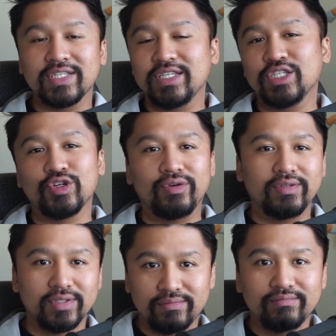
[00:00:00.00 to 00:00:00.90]

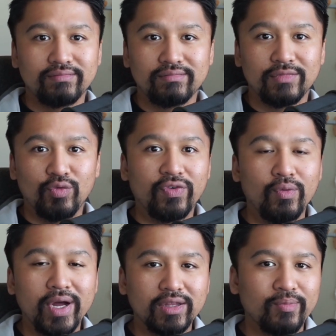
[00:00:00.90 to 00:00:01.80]
concerns. For
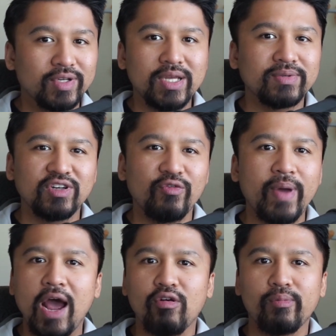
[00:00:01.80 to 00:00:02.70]
one, the perception of
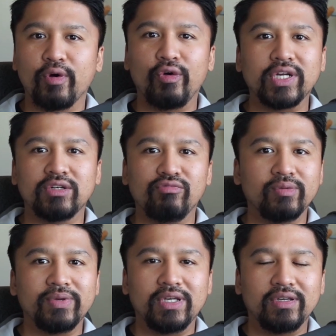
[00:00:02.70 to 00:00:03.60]
power progression
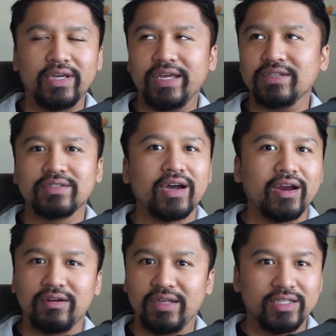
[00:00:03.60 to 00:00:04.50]
would be
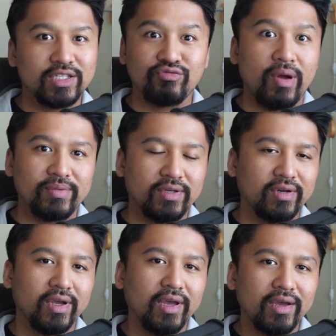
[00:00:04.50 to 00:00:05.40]
entirely disrupted.
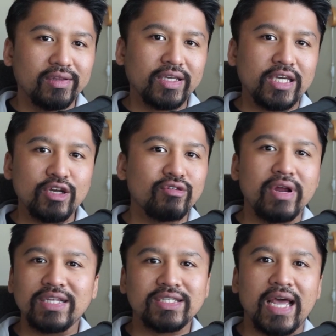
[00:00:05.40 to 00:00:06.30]
The gear
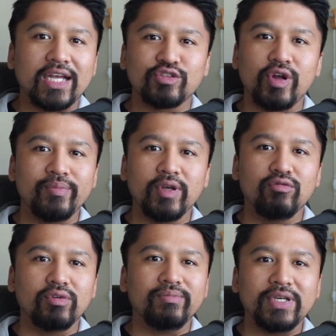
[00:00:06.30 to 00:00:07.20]
and stat
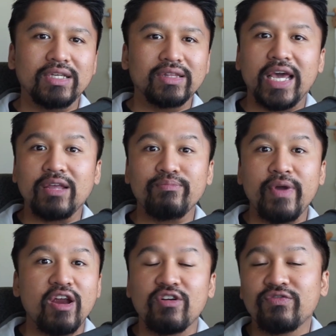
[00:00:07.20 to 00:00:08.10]
treadmill would be laid
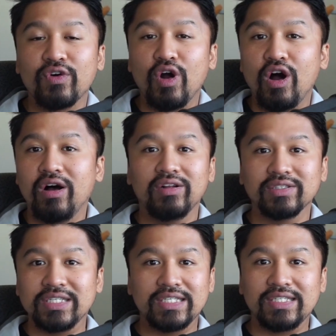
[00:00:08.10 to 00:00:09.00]
bare for all
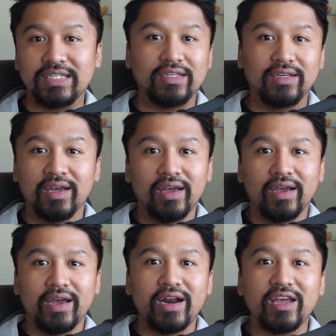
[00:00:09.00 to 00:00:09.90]
to see,
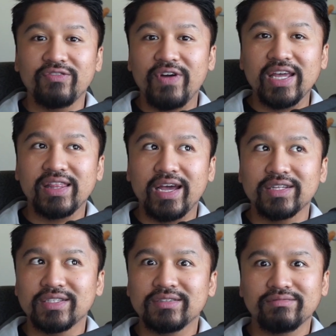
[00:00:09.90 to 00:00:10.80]
and I'd find
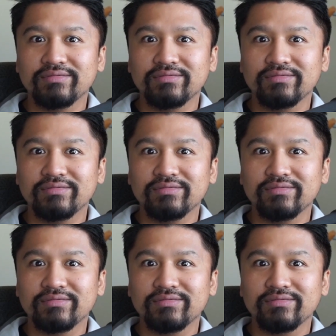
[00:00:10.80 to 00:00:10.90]
that